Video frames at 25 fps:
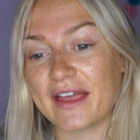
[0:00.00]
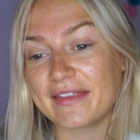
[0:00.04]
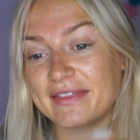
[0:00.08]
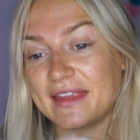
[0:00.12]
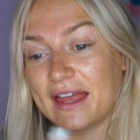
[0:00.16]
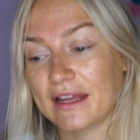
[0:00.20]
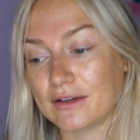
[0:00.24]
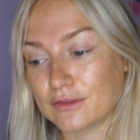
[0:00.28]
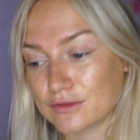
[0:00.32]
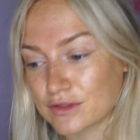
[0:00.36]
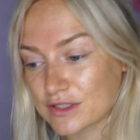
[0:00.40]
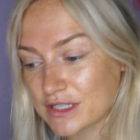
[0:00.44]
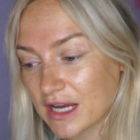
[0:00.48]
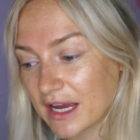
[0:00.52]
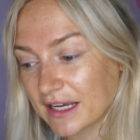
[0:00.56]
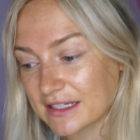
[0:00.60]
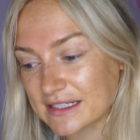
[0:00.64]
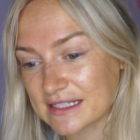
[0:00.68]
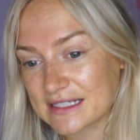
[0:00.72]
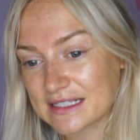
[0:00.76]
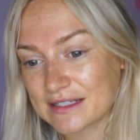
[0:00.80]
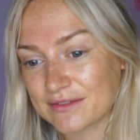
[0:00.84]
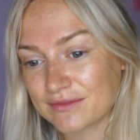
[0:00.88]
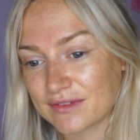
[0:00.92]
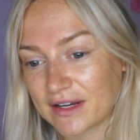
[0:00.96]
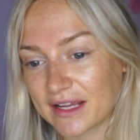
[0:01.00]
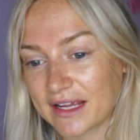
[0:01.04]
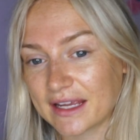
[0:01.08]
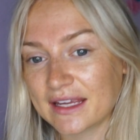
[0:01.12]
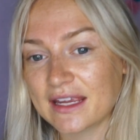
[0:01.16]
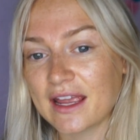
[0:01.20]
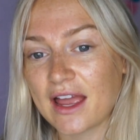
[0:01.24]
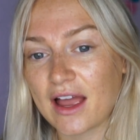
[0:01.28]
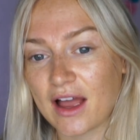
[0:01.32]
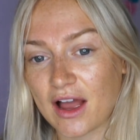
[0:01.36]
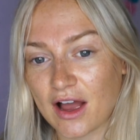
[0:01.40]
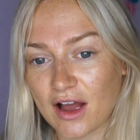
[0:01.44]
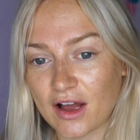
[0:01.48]
And then
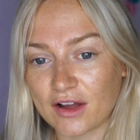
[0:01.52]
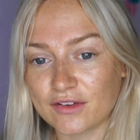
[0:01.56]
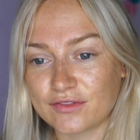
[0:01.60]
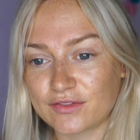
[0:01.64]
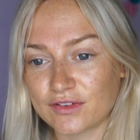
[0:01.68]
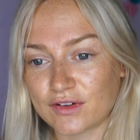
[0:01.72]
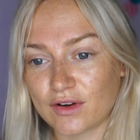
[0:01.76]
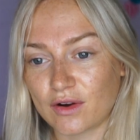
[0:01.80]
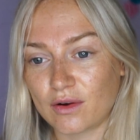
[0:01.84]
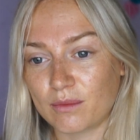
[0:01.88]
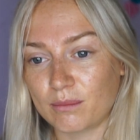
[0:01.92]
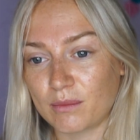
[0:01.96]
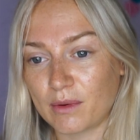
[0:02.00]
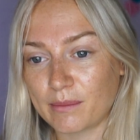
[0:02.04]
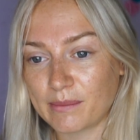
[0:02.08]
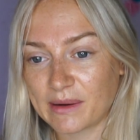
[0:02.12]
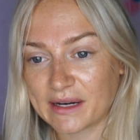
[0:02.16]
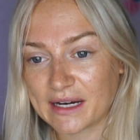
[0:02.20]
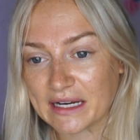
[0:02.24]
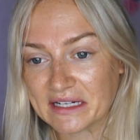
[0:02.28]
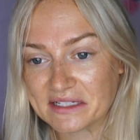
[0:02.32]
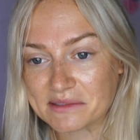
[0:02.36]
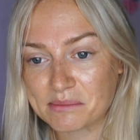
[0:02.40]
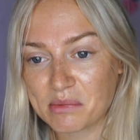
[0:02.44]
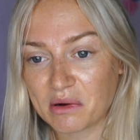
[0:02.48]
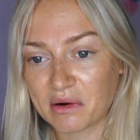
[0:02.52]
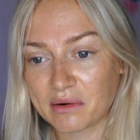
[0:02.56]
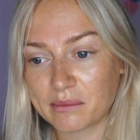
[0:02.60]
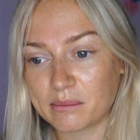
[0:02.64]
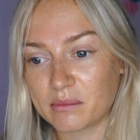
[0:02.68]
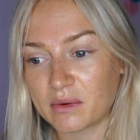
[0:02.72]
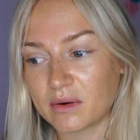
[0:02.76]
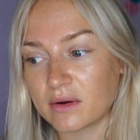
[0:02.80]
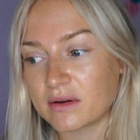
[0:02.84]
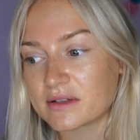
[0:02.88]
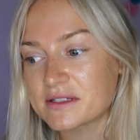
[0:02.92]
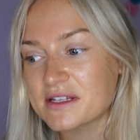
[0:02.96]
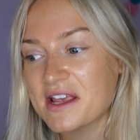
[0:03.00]
alternatively, I've forgotten what my next
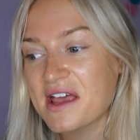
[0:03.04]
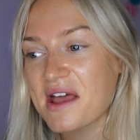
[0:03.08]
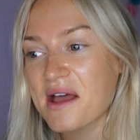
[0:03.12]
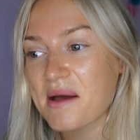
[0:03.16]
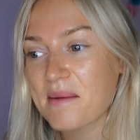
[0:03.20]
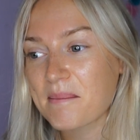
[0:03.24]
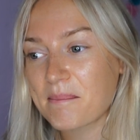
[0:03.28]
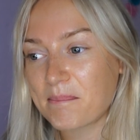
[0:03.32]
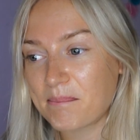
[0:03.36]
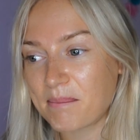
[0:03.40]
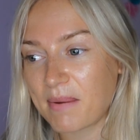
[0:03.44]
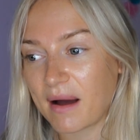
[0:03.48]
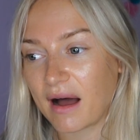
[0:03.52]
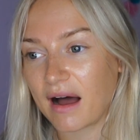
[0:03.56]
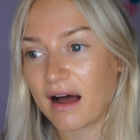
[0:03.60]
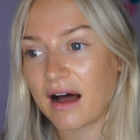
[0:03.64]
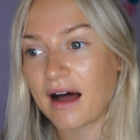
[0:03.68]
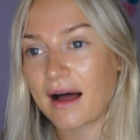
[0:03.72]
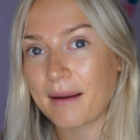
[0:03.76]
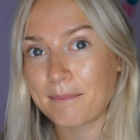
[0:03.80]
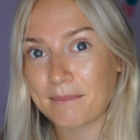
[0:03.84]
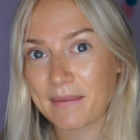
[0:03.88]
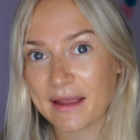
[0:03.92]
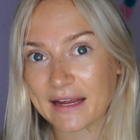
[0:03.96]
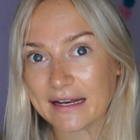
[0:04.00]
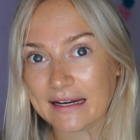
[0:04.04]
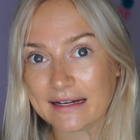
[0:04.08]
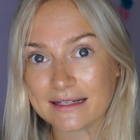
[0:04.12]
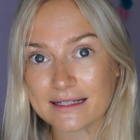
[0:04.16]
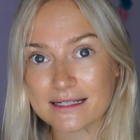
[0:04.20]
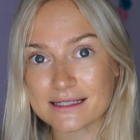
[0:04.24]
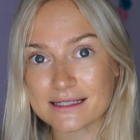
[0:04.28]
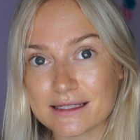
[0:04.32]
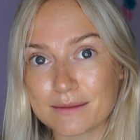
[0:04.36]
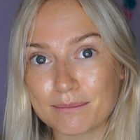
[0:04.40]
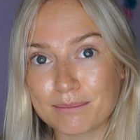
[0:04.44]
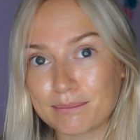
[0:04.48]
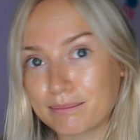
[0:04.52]
point was, but I'm making
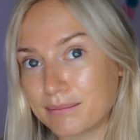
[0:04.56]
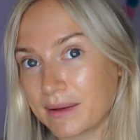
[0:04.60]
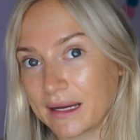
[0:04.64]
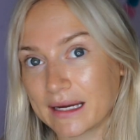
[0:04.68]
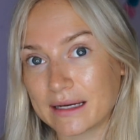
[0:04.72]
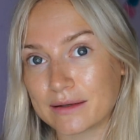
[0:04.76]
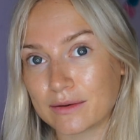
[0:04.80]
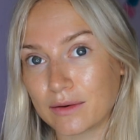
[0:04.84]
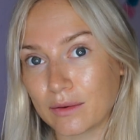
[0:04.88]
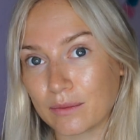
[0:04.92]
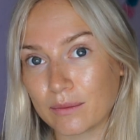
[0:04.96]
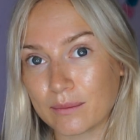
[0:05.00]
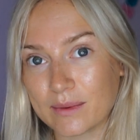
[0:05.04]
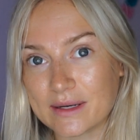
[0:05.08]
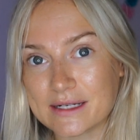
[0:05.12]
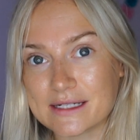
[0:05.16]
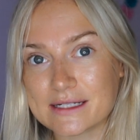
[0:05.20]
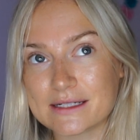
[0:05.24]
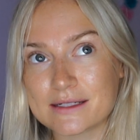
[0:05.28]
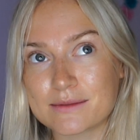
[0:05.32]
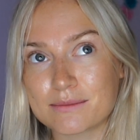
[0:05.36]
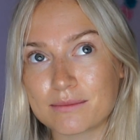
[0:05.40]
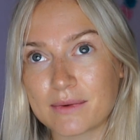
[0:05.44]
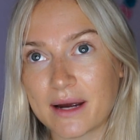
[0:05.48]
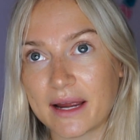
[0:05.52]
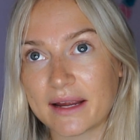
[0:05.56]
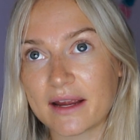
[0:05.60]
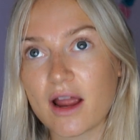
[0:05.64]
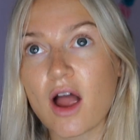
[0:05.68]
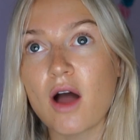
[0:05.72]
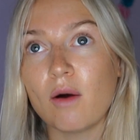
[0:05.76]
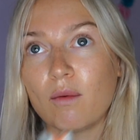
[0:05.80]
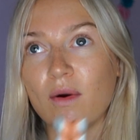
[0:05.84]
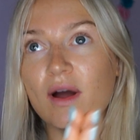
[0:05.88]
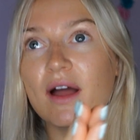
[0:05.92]
a big long-winded way.